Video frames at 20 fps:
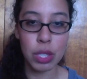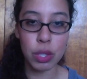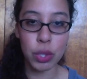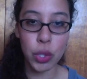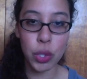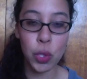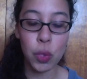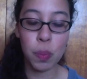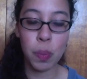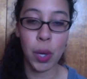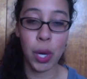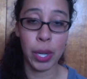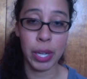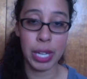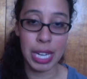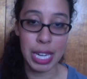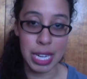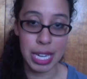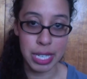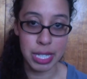coupon
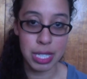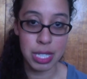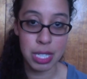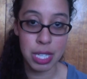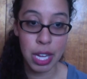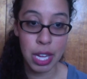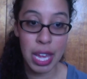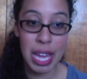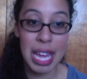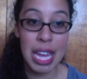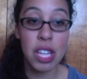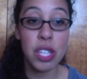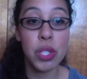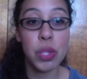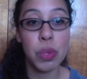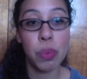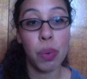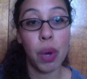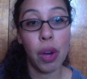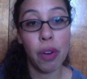is.
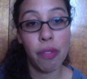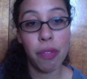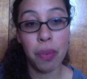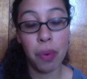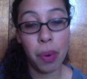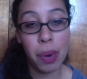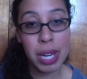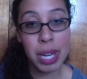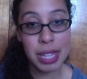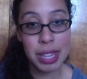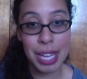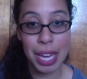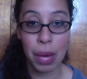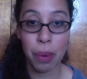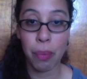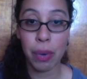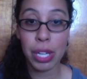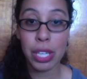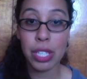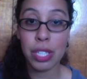To avoid that,
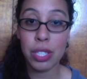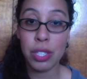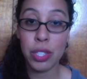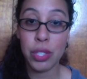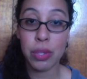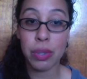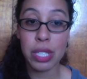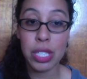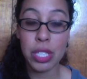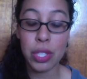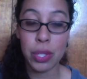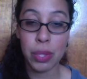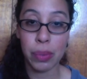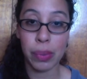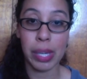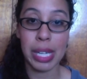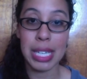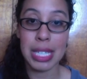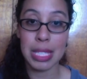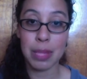what you can do
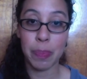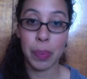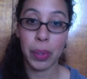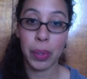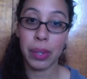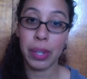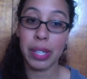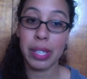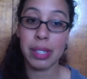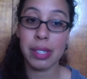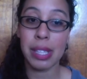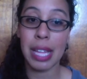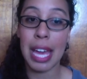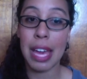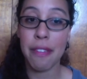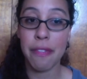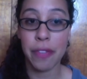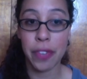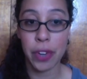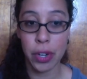is put a little
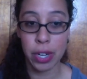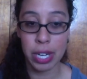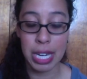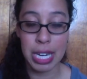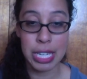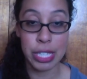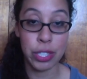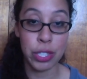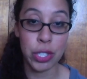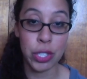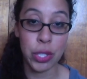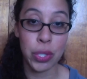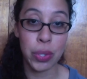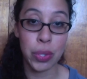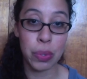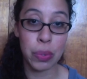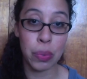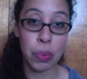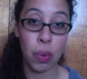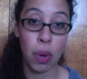effort
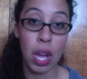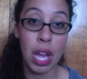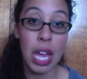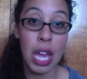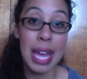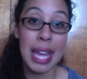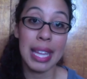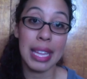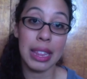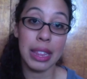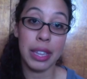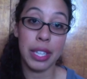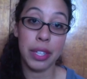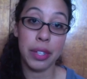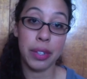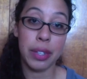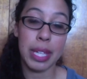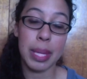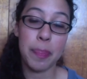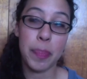into
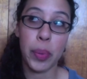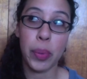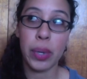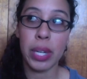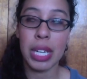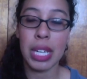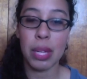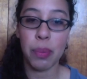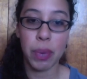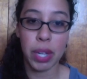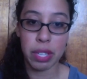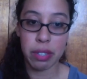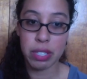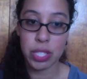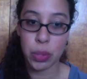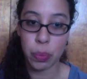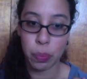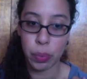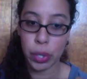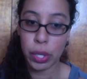literally putting, whether it's
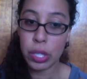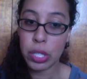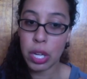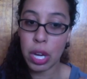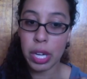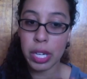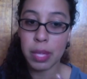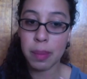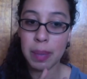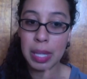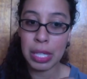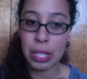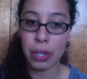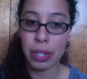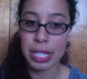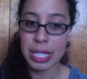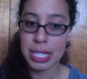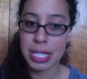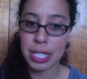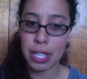a Word document or
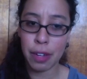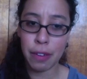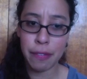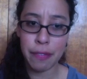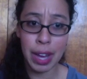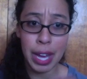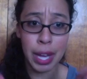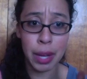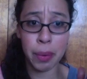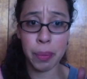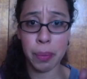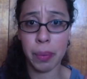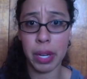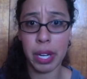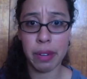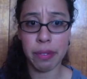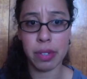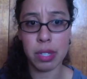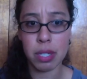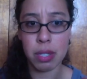Excel file,
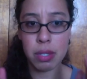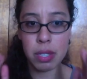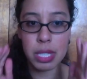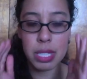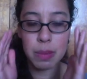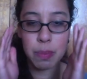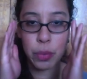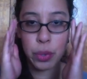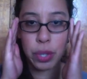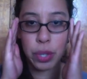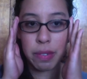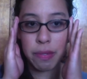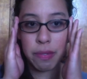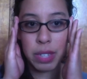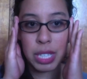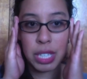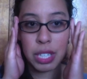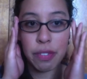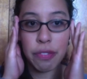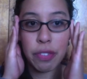whatever is more
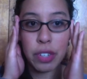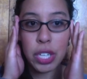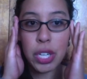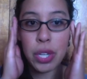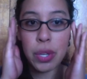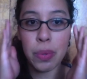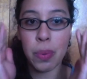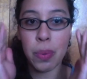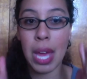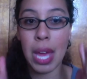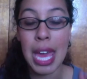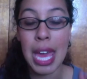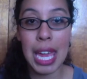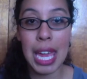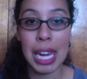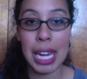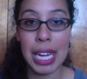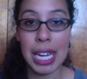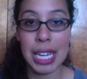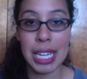convenient for you,
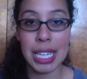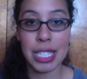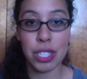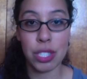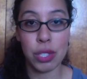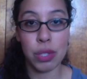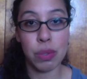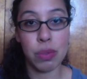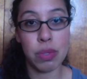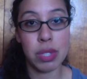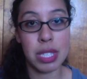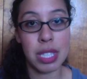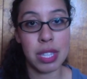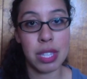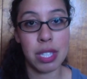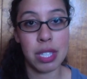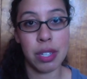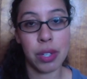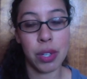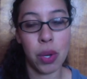and you sit
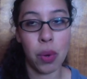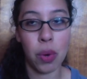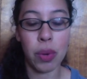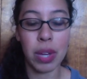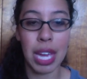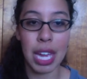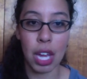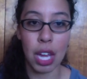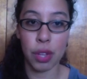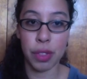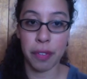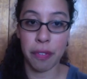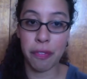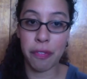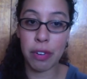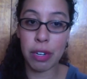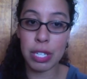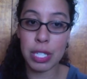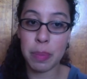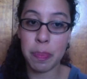there and go, okay, on the
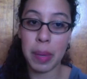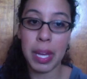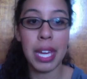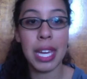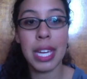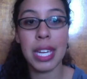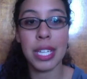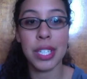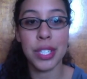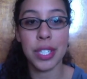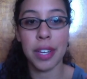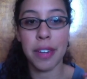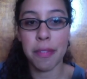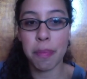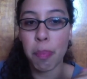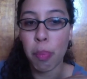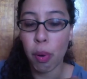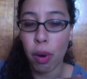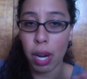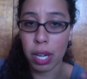first page of
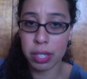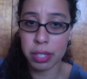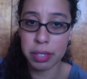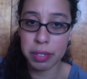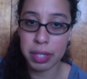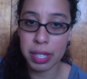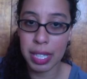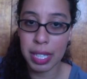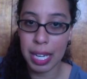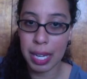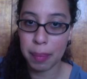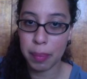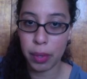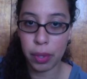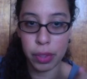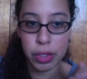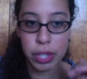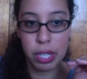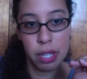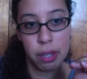Procter &
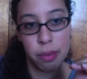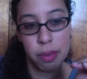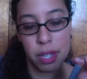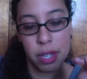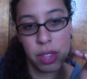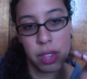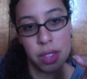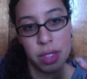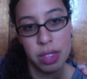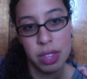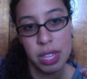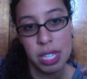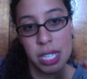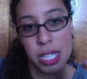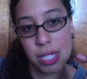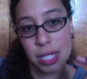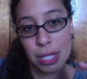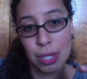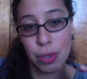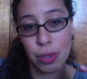Gamble, there was
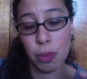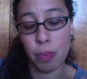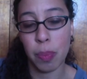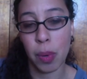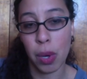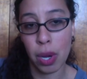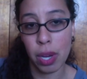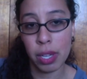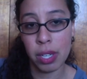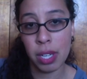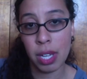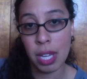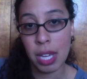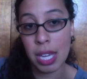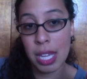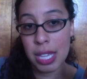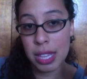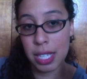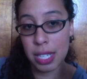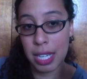this coupon,
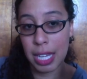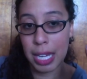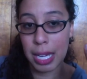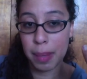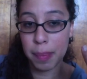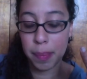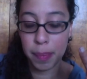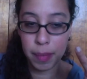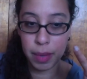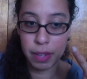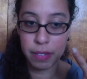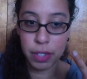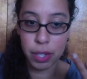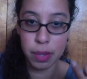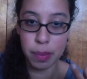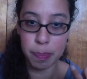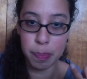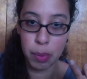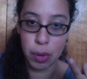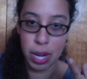the name of the
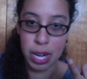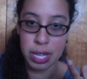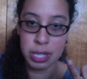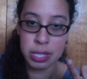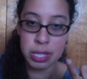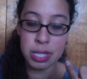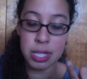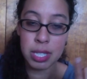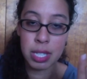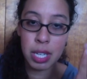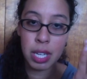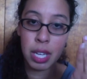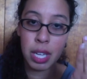brand,